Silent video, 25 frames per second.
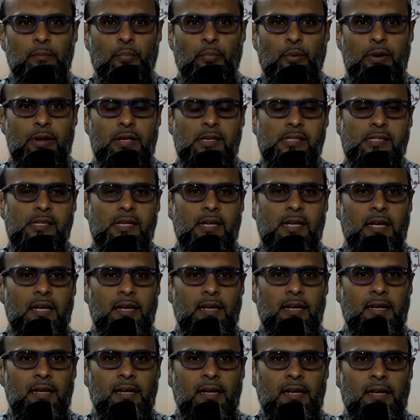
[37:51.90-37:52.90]

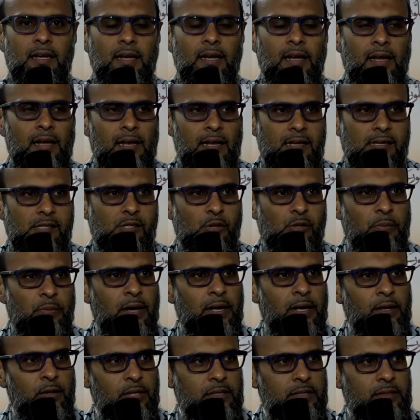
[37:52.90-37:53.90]
praising Allah
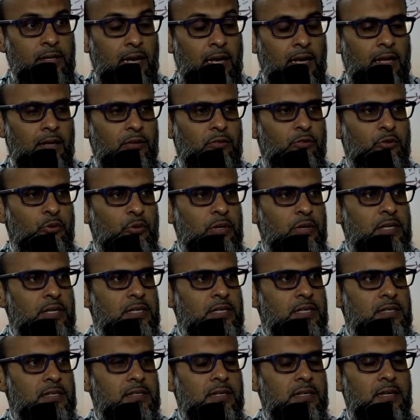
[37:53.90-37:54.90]
subhanahu wa ta'ala through
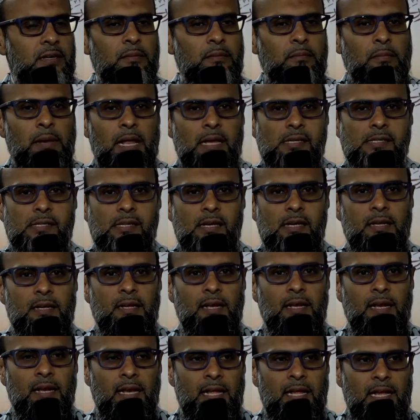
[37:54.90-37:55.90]
his blessed
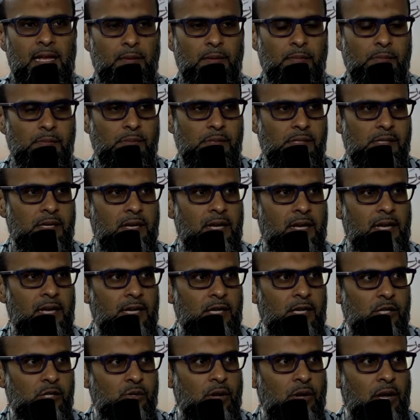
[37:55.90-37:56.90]
names.
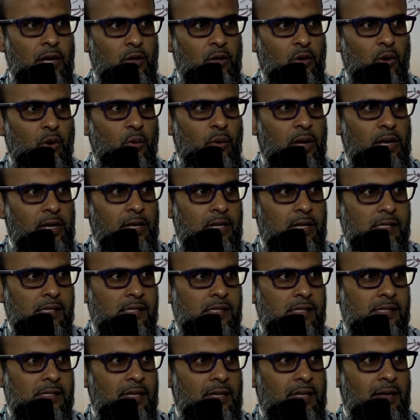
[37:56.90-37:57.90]
So I know when
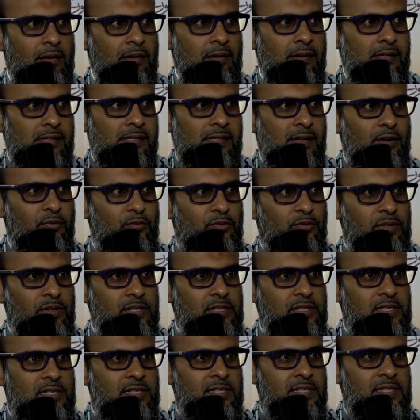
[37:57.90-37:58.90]
this youngster
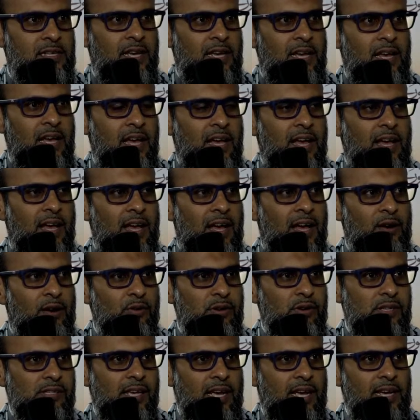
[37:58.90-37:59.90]
first
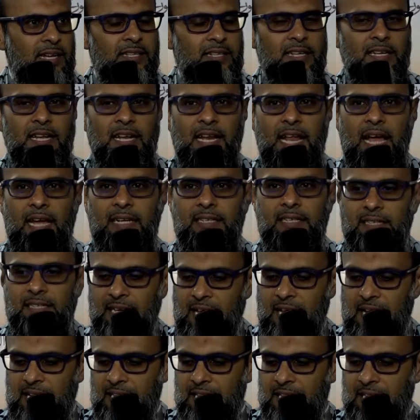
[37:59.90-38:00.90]
recited the
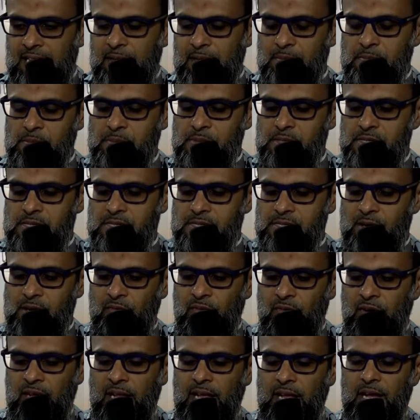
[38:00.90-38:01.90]
99 names
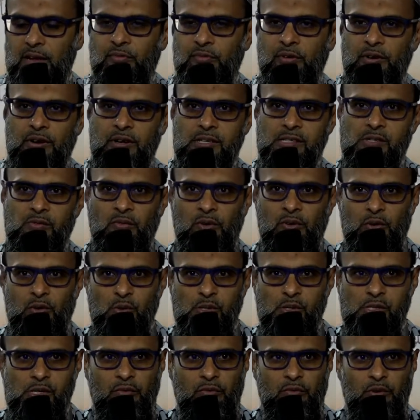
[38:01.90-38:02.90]
of Allah for us, for
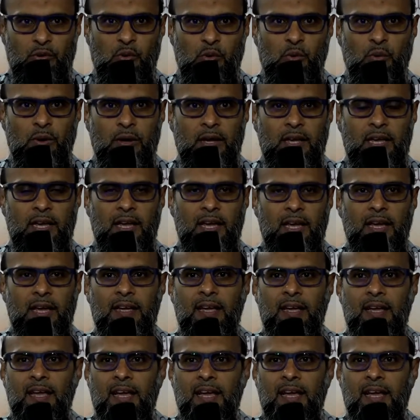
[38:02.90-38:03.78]
those of you who were here,